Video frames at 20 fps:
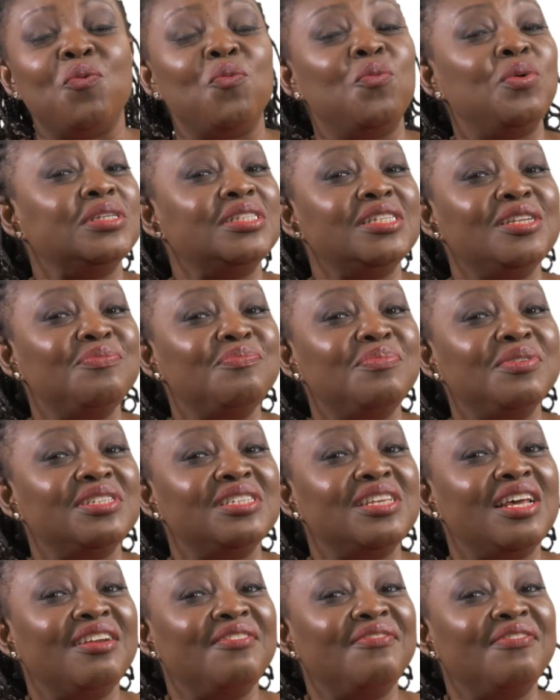Wisdom
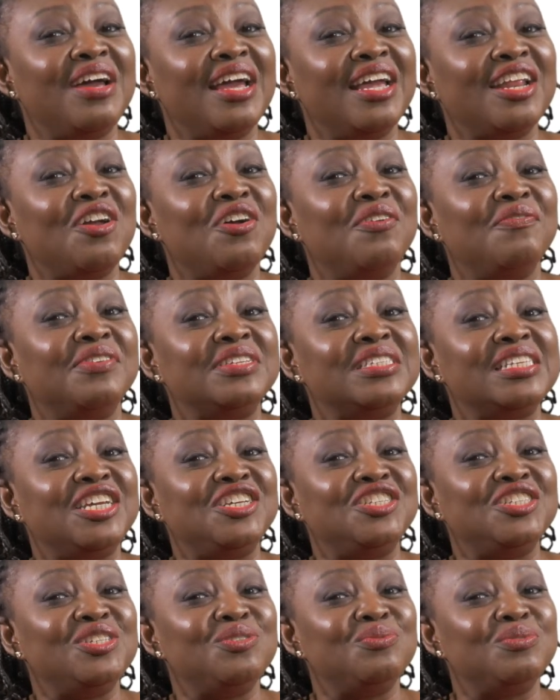Personified
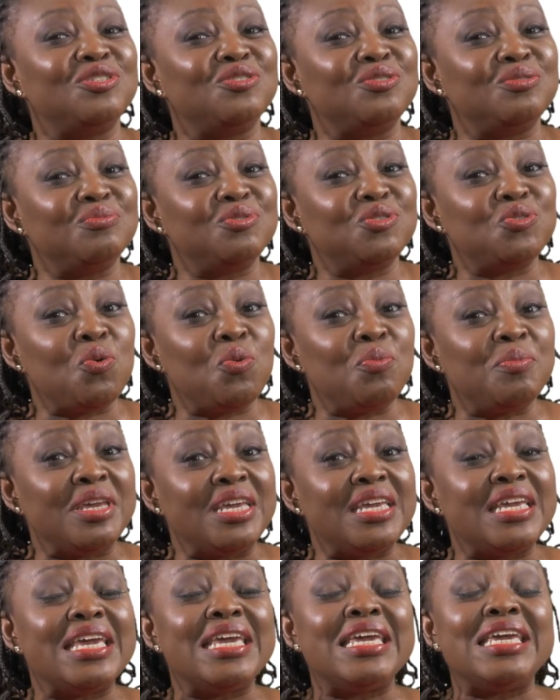Conversations with Dudu
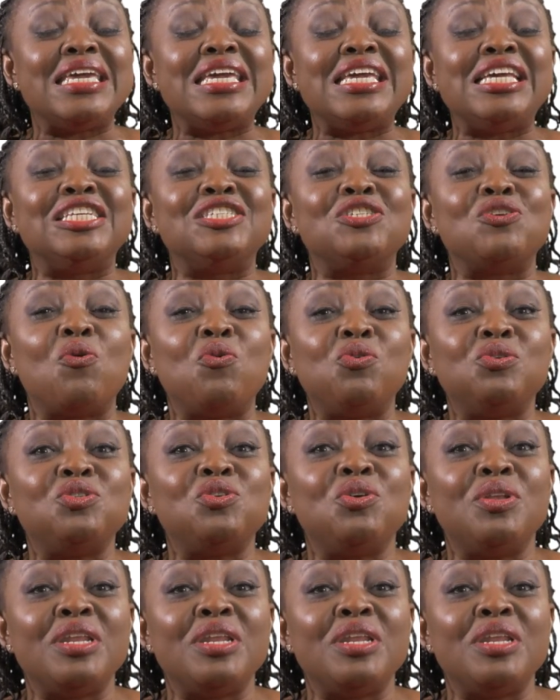Msomi is also